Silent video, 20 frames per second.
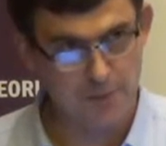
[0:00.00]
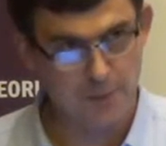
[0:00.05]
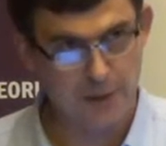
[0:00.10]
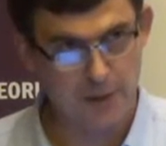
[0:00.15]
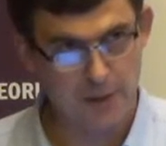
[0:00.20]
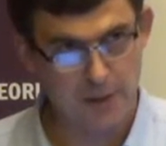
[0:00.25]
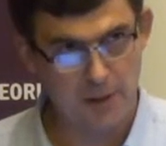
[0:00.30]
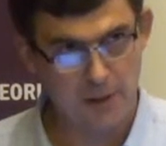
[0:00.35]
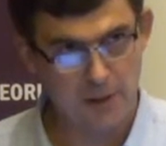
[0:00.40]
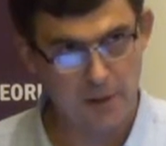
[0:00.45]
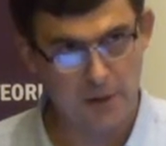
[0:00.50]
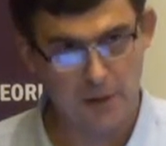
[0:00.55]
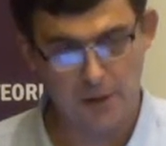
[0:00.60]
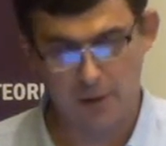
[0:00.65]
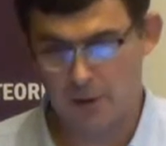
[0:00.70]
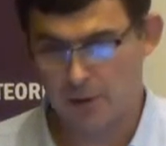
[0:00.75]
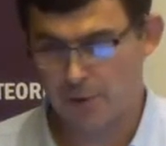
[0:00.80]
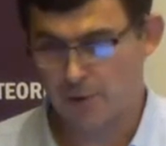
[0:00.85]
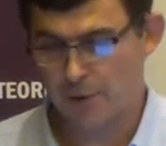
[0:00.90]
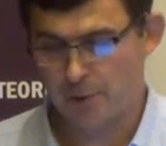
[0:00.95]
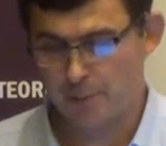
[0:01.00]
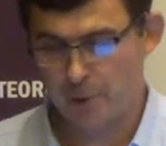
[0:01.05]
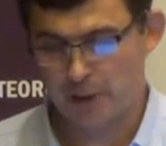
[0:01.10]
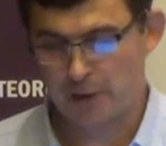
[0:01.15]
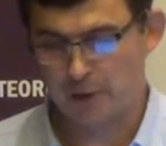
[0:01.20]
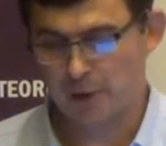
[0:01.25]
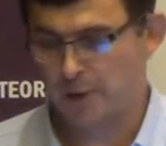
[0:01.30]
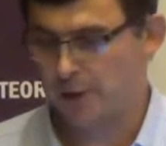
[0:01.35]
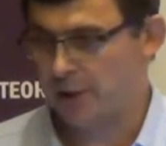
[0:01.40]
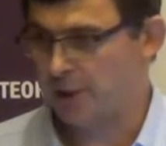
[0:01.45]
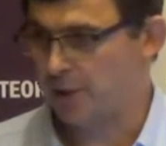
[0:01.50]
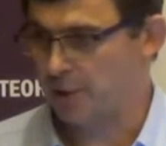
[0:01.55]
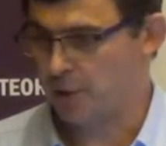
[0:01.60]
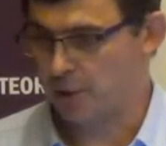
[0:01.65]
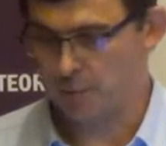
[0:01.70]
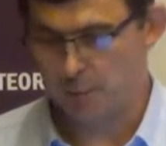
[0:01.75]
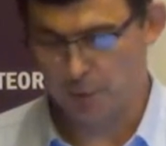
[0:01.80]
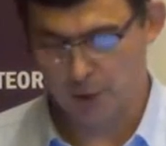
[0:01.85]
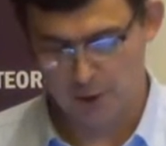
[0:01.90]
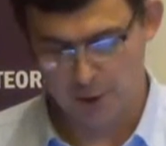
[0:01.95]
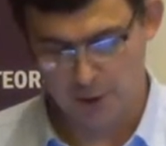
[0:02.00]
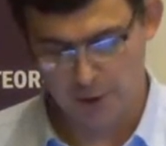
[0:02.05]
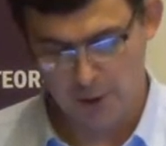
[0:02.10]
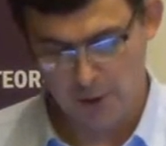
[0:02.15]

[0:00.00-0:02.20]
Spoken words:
by Judith Butler in her book.